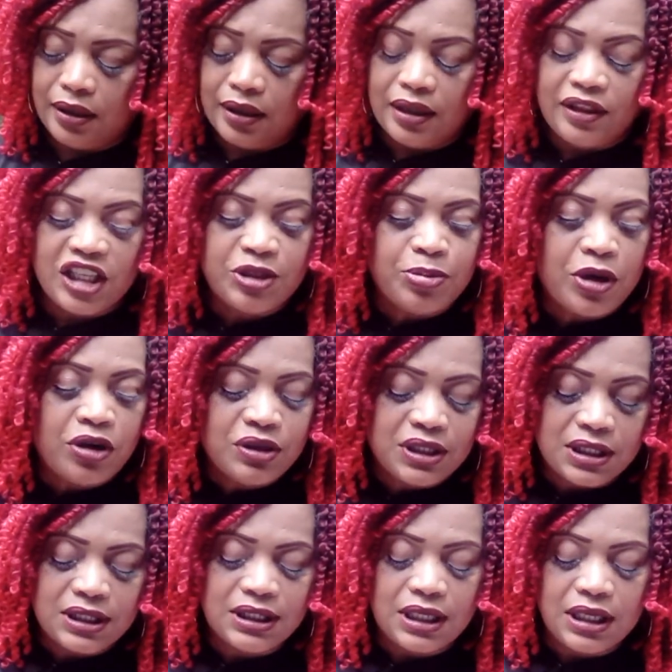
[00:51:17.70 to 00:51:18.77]
This person,
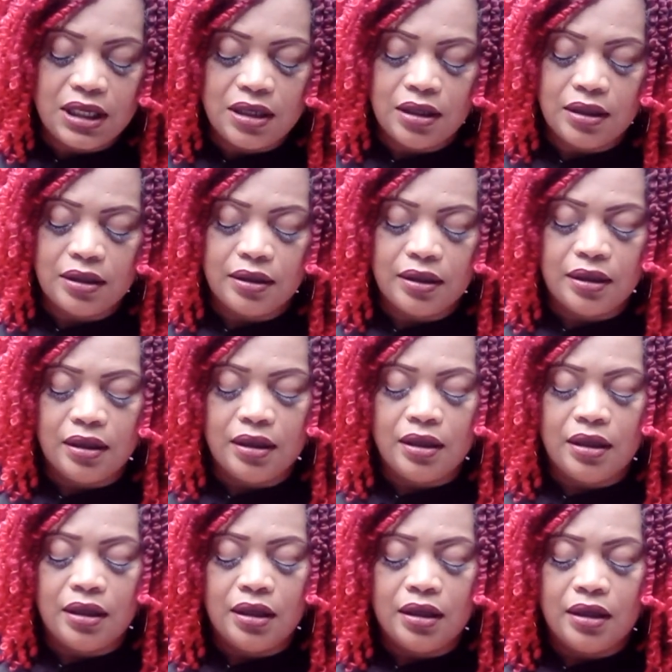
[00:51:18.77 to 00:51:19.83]
see?
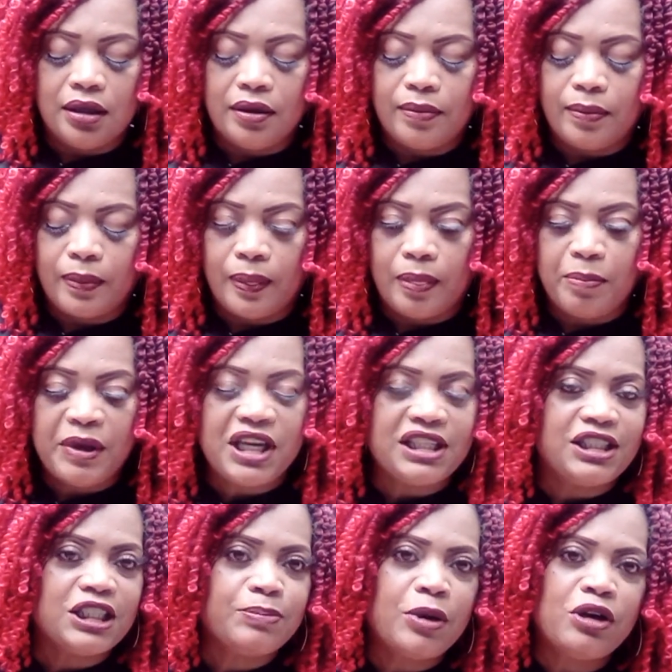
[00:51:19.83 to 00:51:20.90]
Because
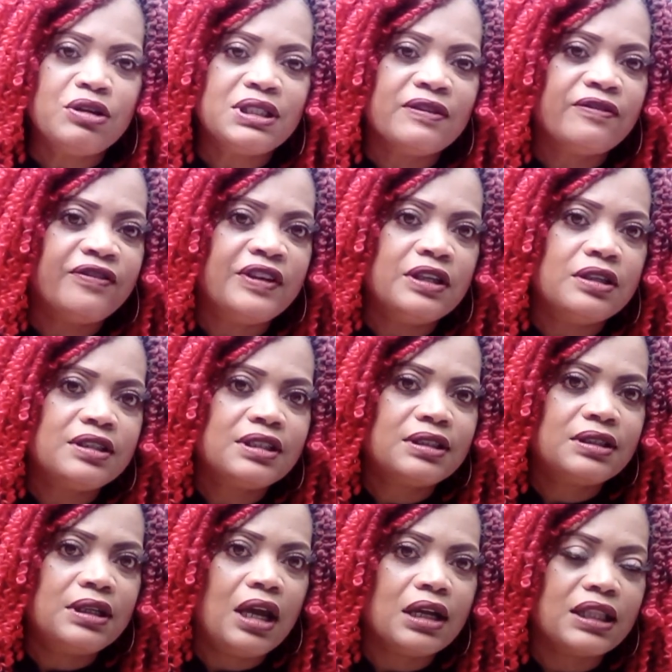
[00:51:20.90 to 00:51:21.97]
this person feels
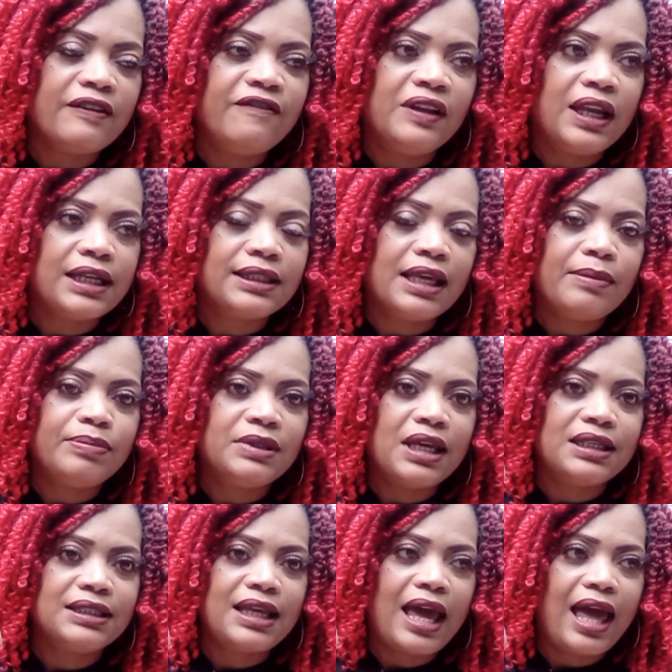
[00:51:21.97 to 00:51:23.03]
stuck. They feel like they they
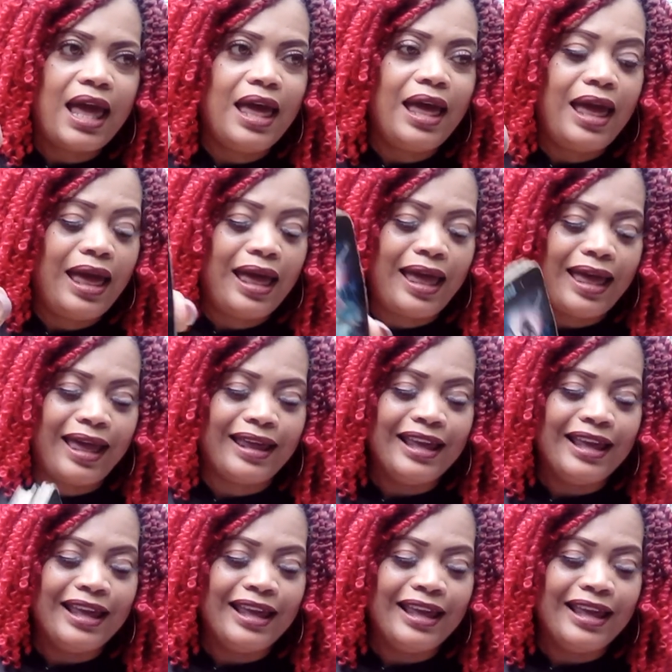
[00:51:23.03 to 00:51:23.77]
tied.